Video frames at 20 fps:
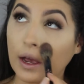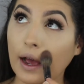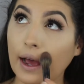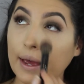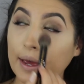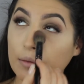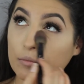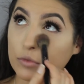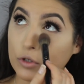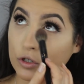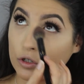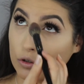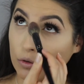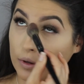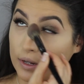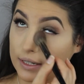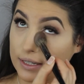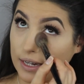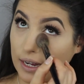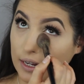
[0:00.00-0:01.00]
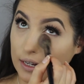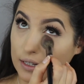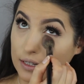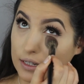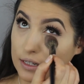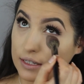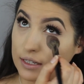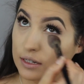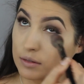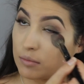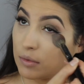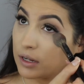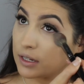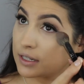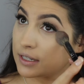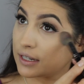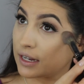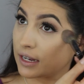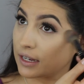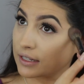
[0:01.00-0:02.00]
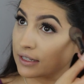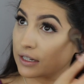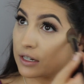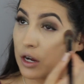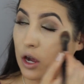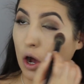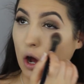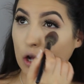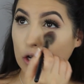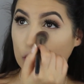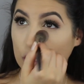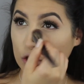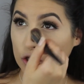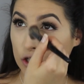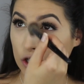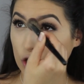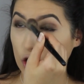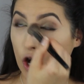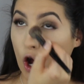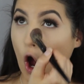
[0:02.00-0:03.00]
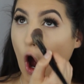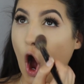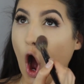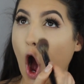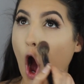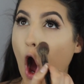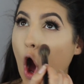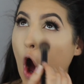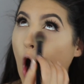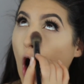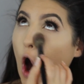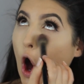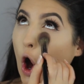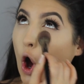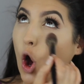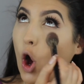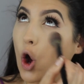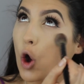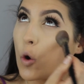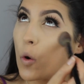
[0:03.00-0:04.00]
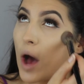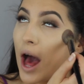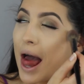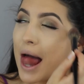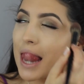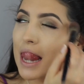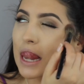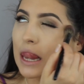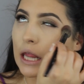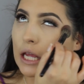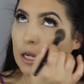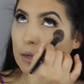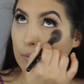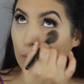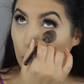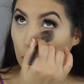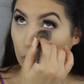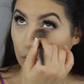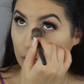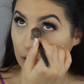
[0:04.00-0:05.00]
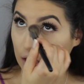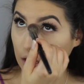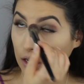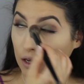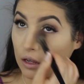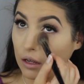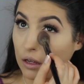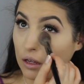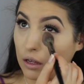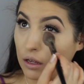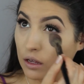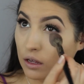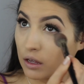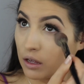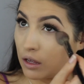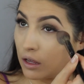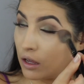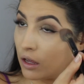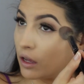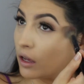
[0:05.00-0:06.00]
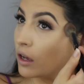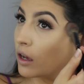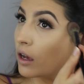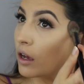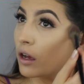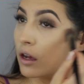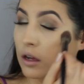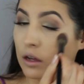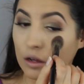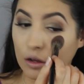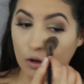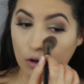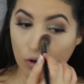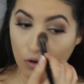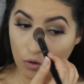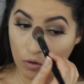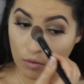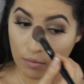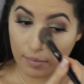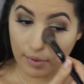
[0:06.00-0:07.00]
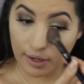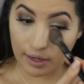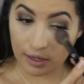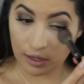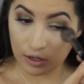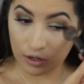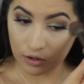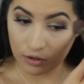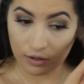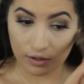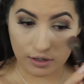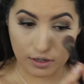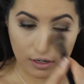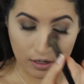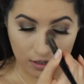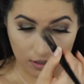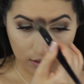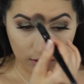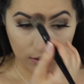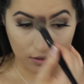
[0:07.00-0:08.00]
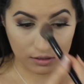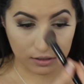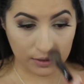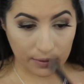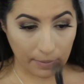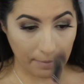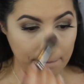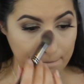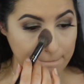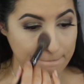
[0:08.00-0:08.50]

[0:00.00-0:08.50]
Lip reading: I am so excited to see Monsta X in concert. Holy moly. Oh my goodness.